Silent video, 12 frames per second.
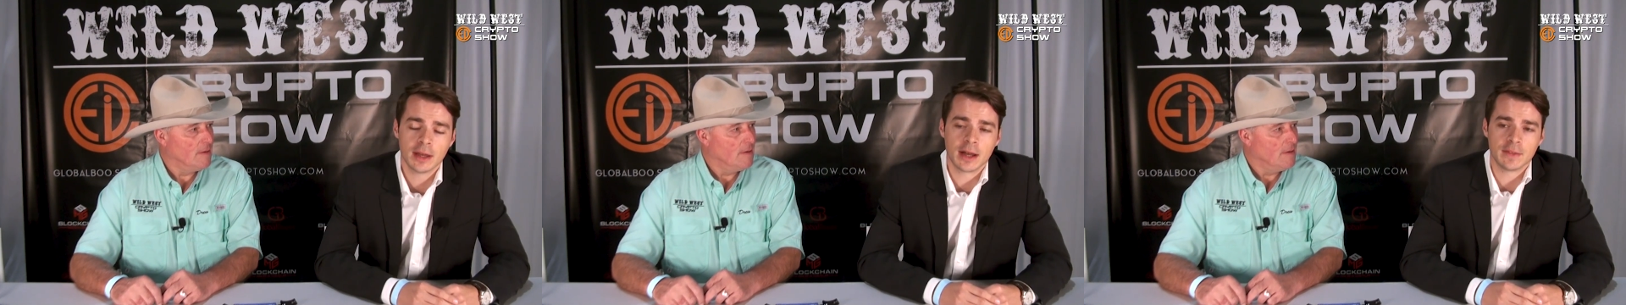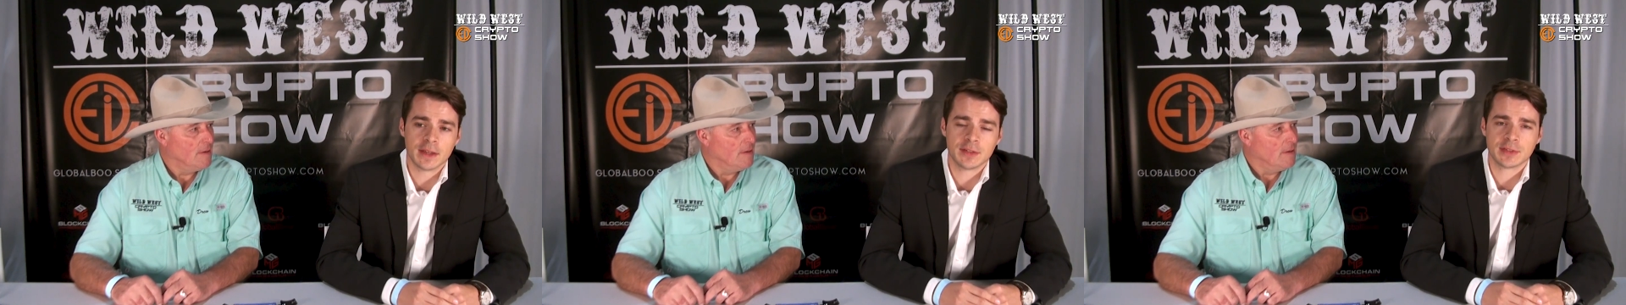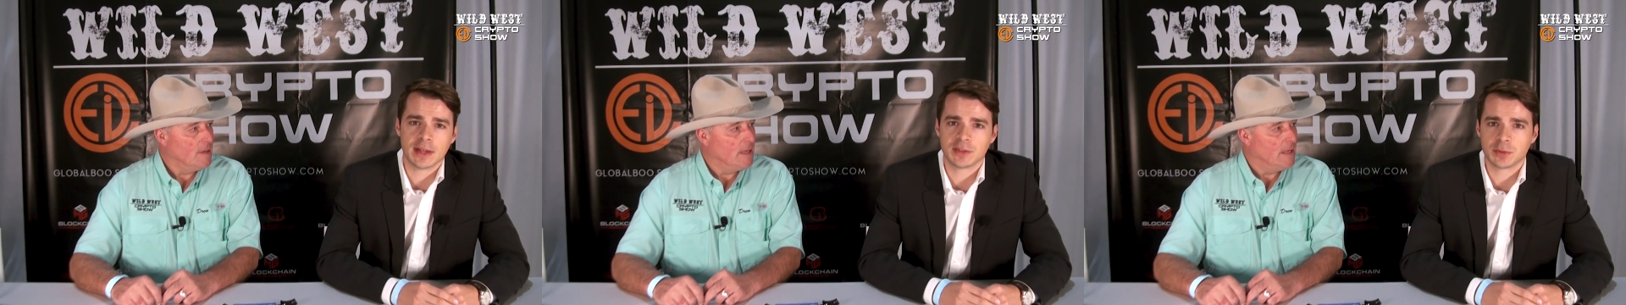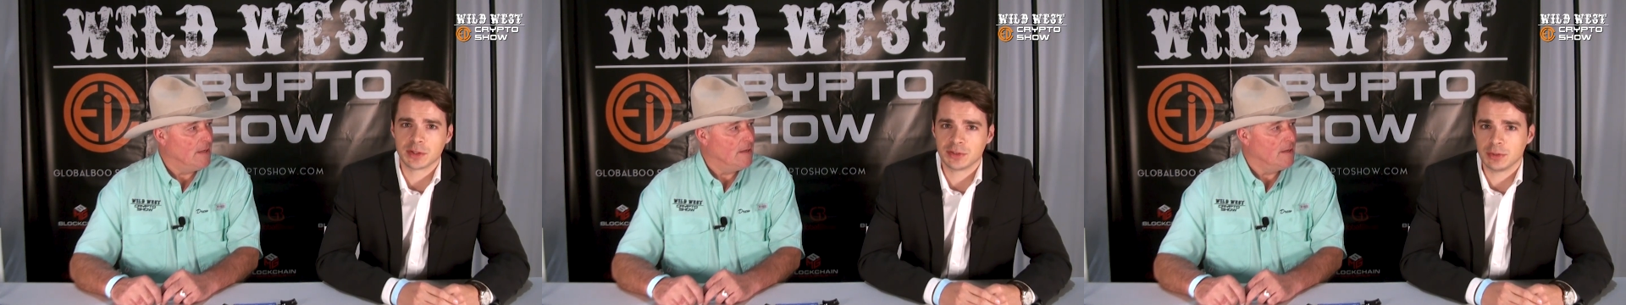Speaker 1: and they said
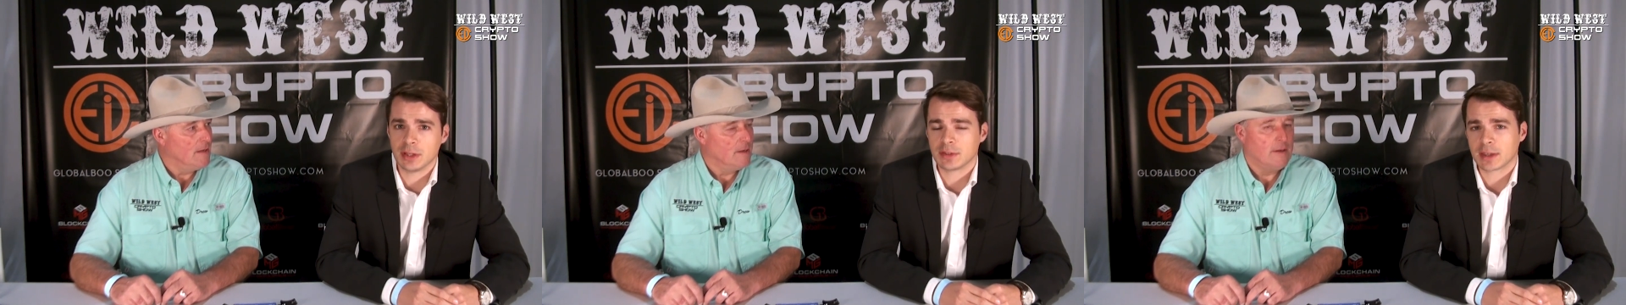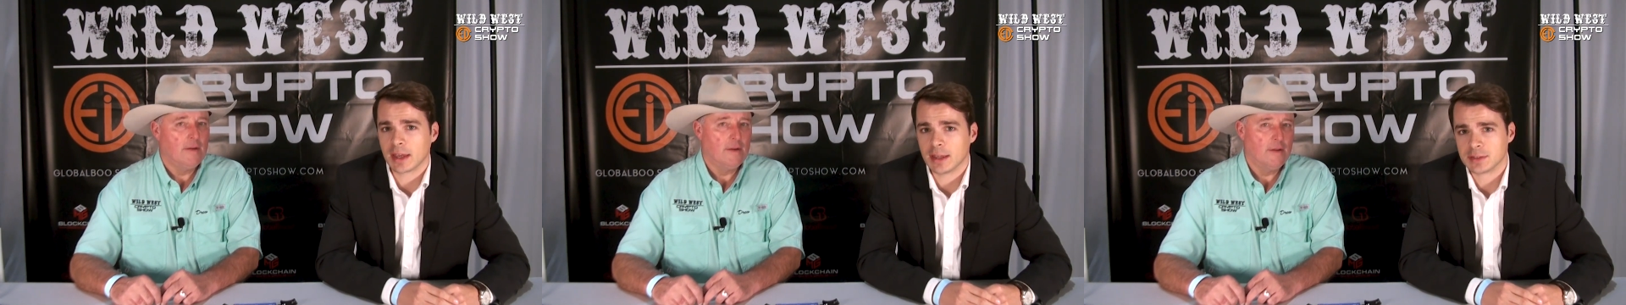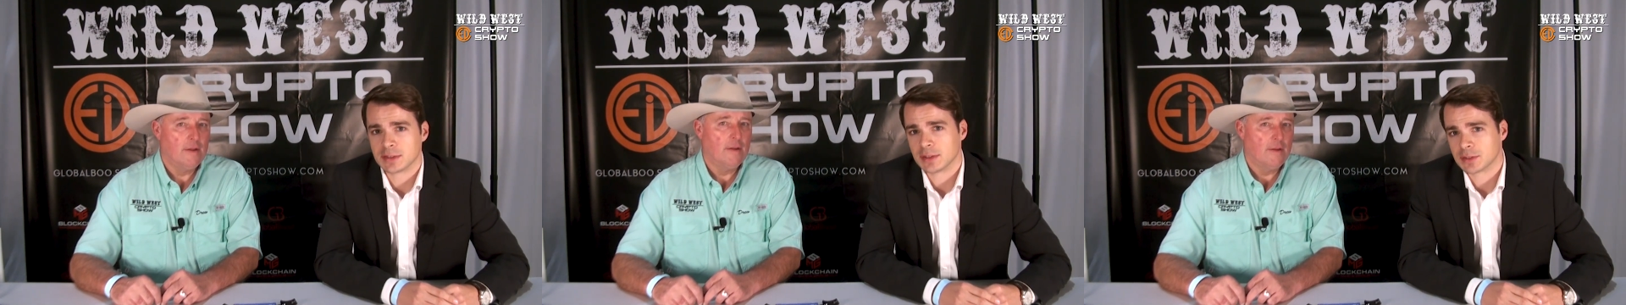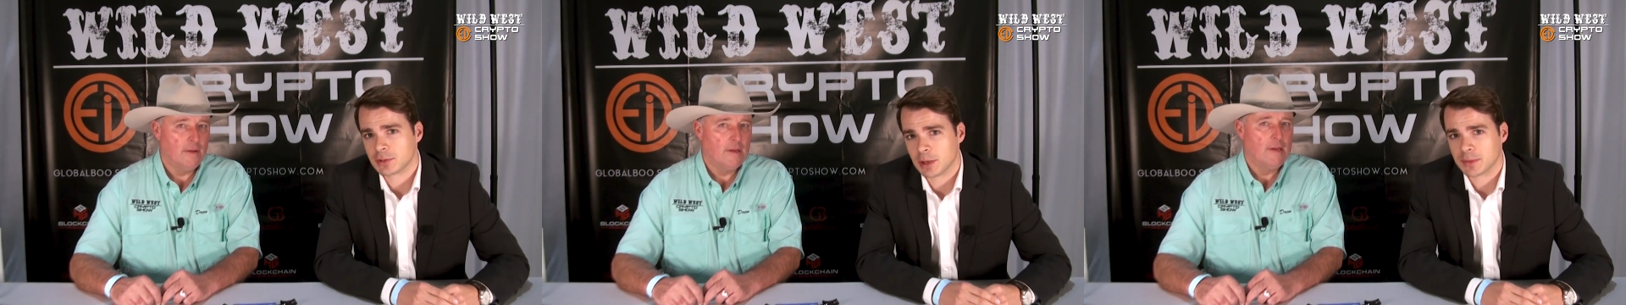to us, you need to get into
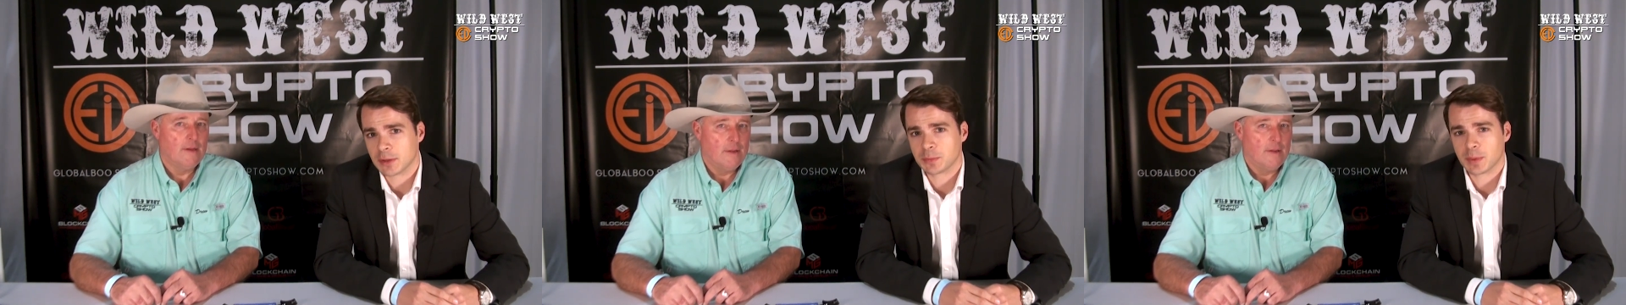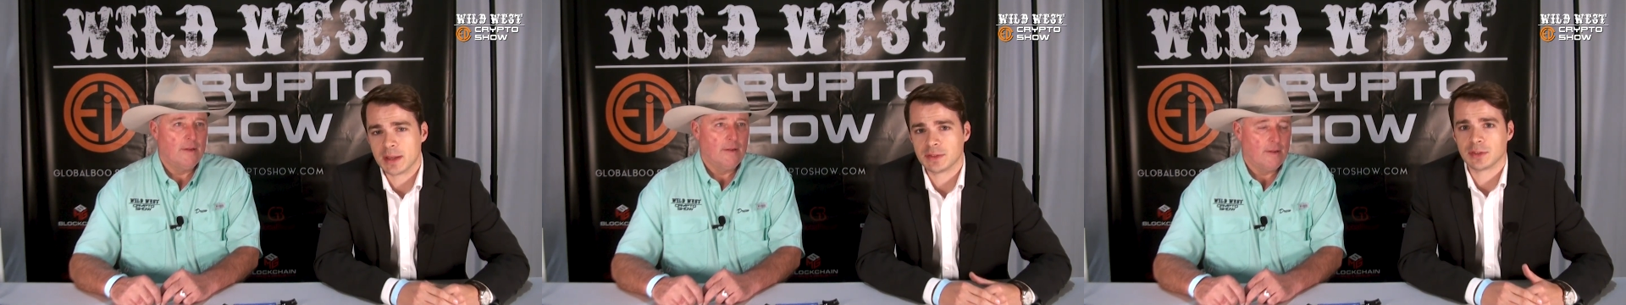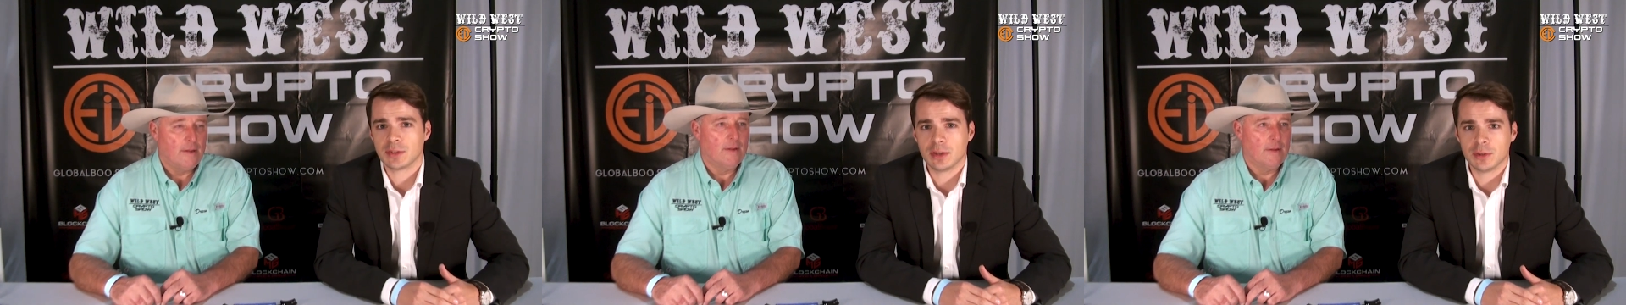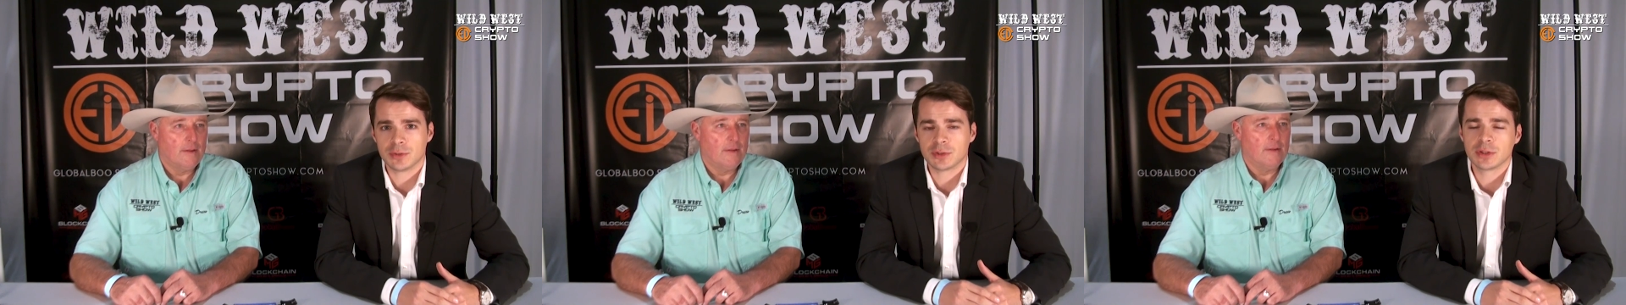this crypto space, it's
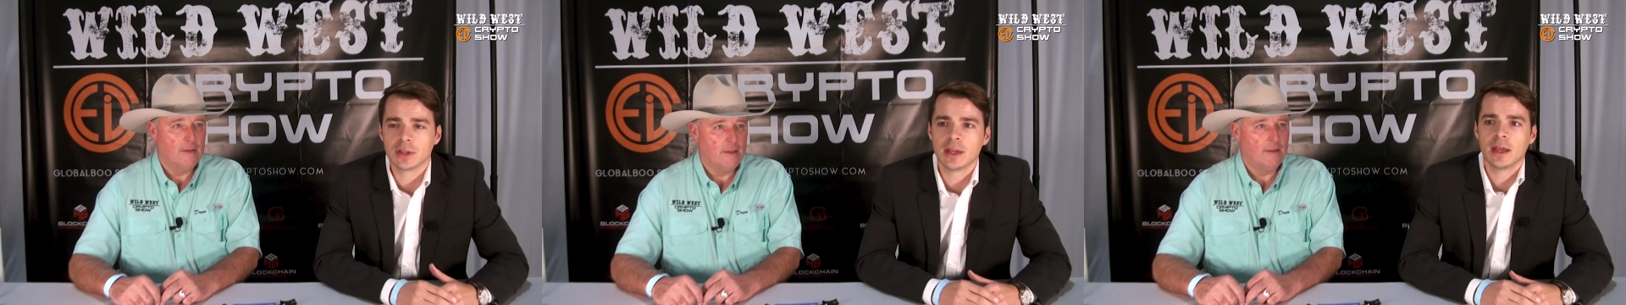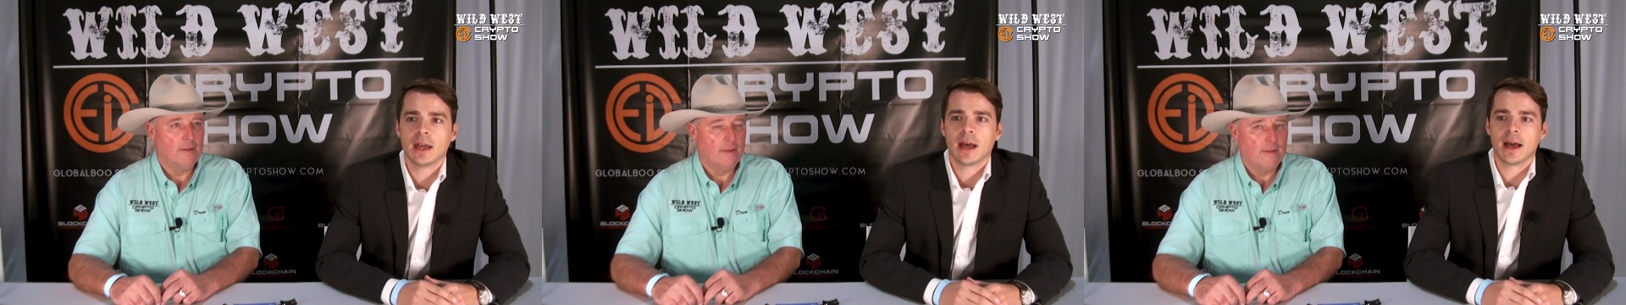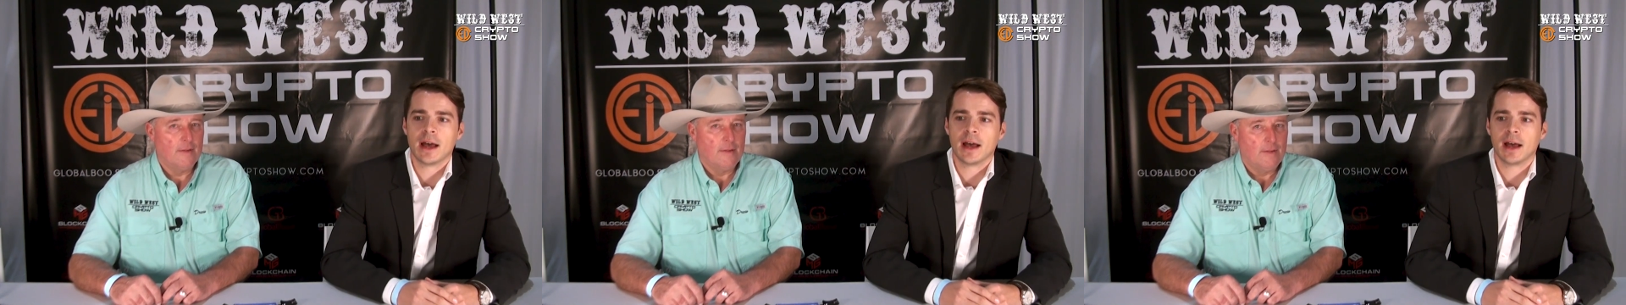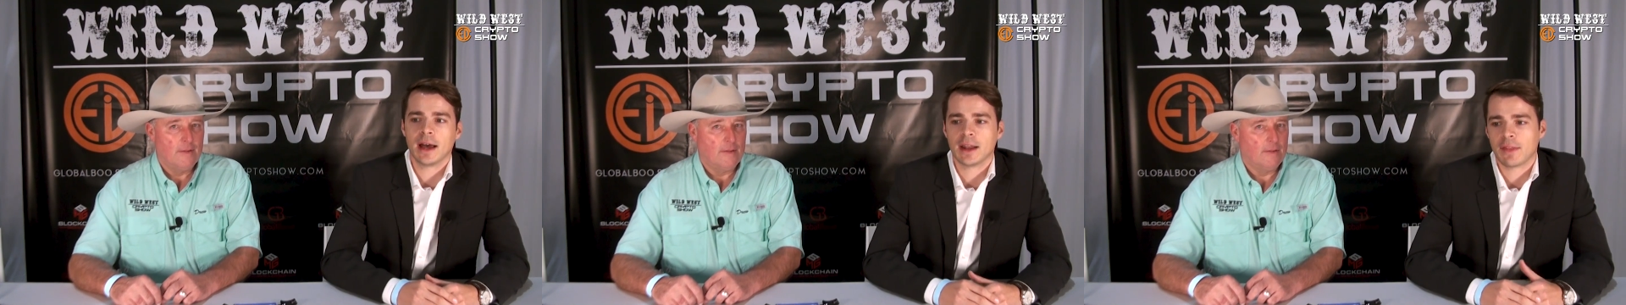huge,
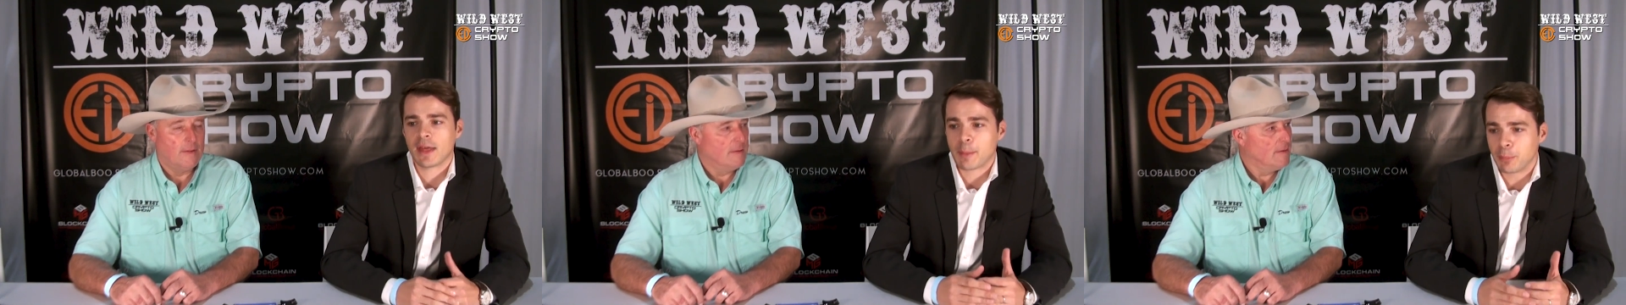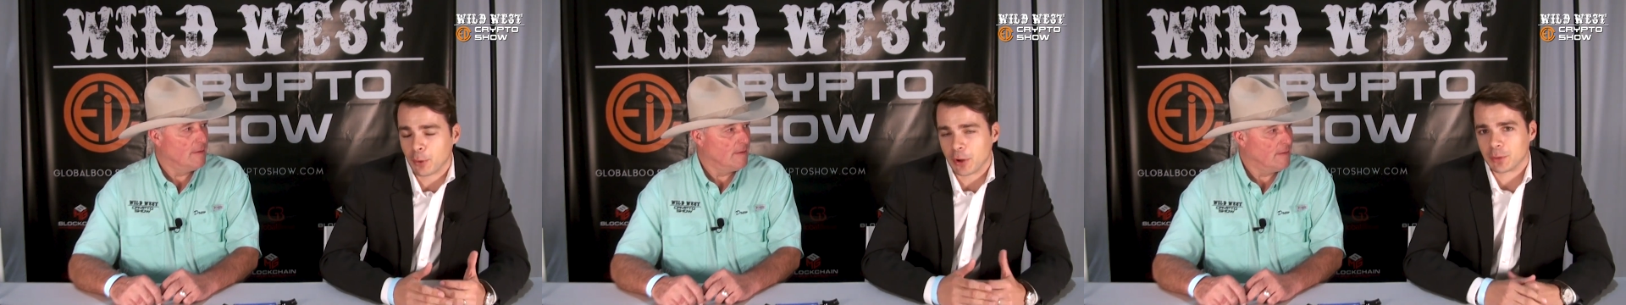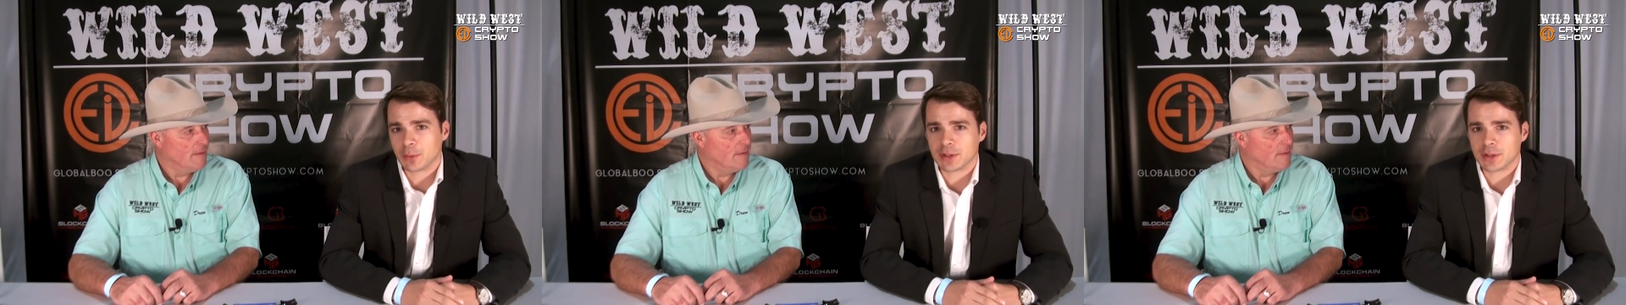uh, and at that point